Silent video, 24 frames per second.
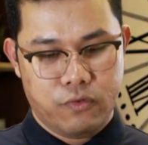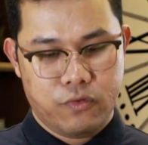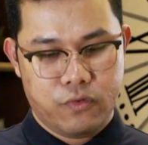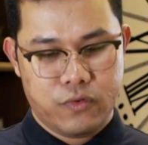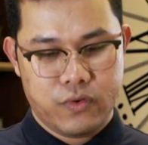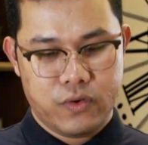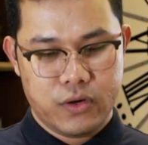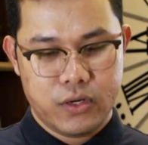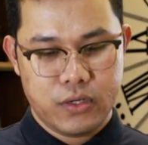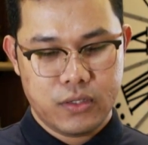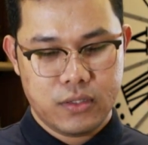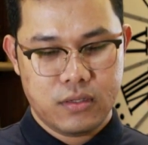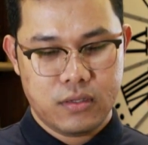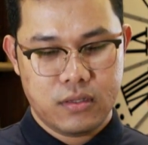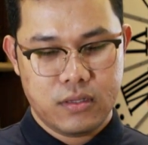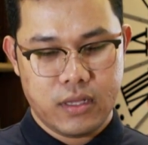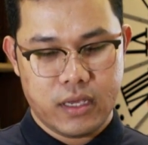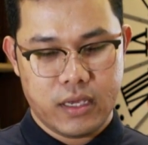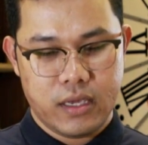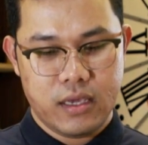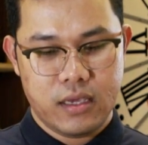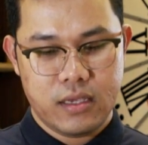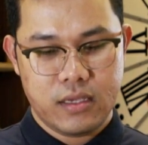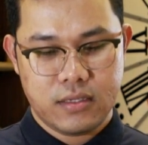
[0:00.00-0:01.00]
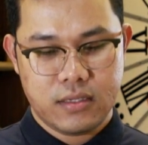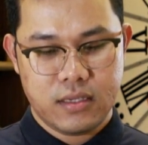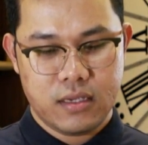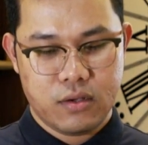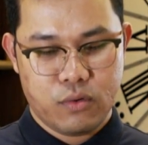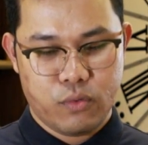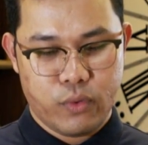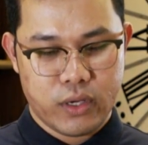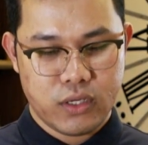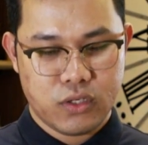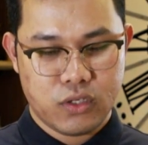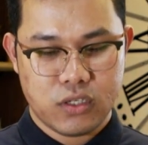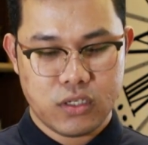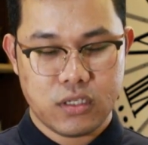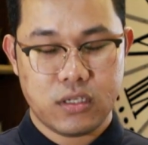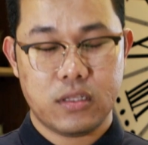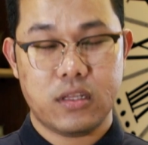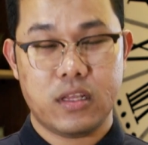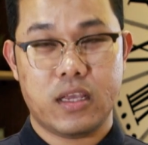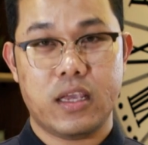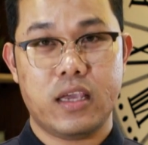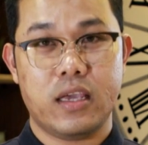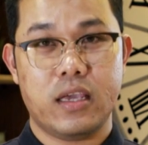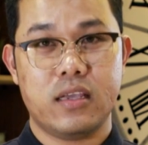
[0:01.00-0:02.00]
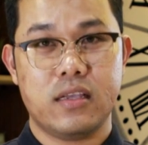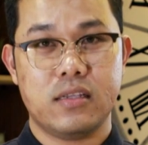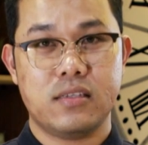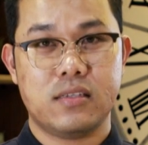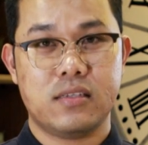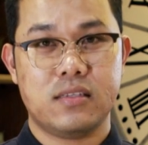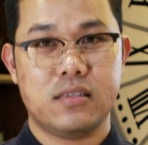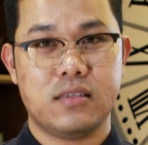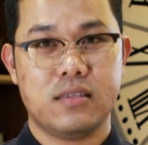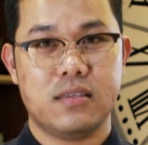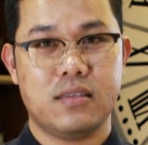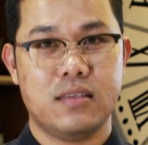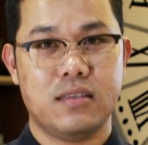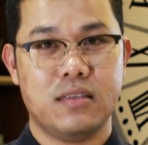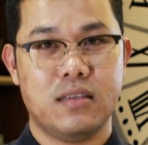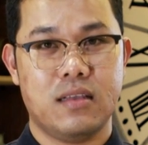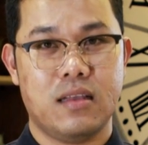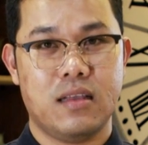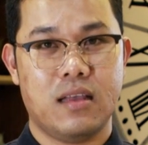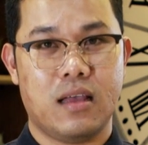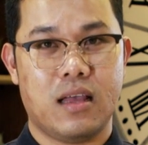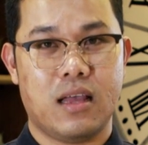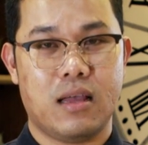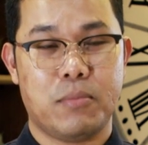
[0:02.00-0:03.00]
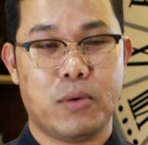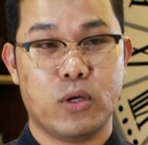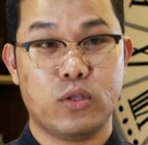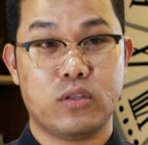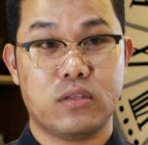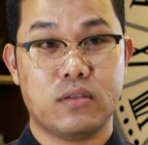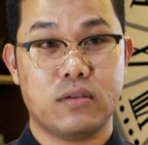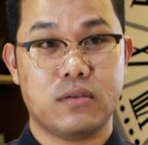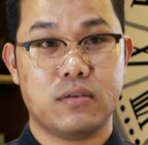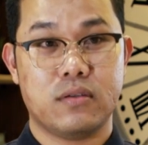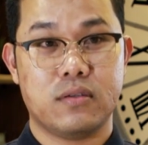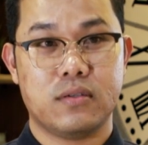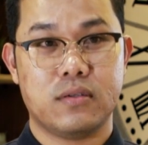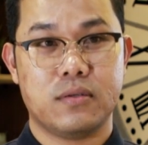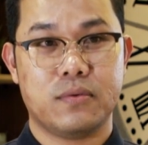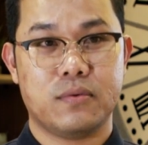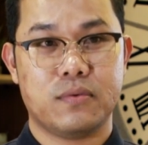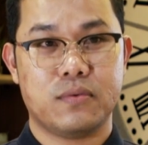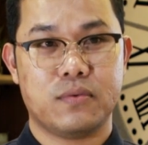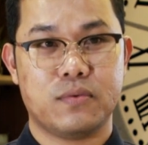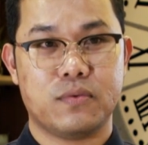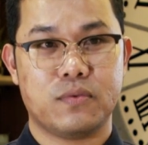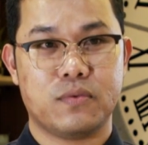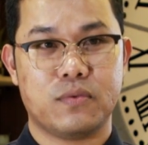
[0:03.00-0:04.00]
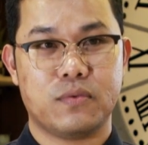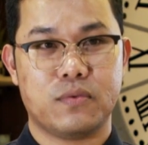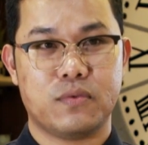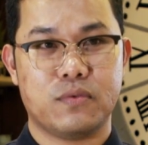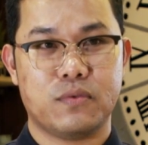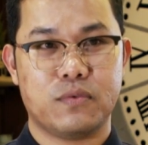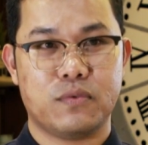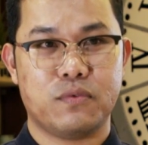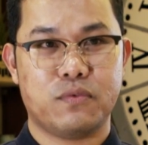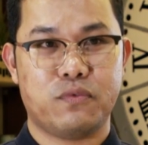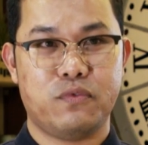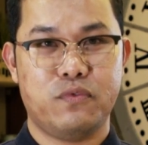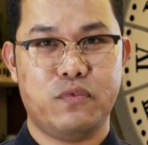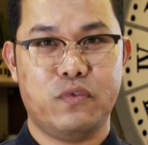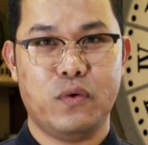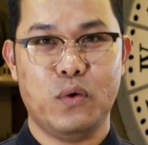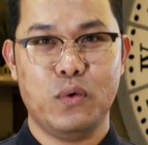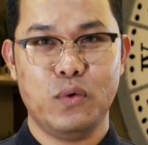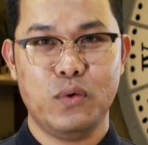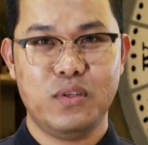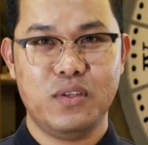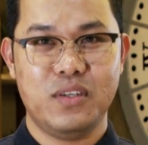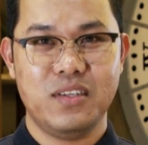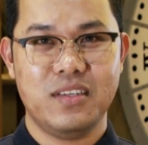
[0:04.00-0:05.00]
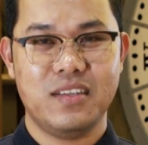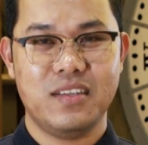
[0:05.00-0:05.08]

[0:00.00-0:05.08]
First, the easy question is about the food.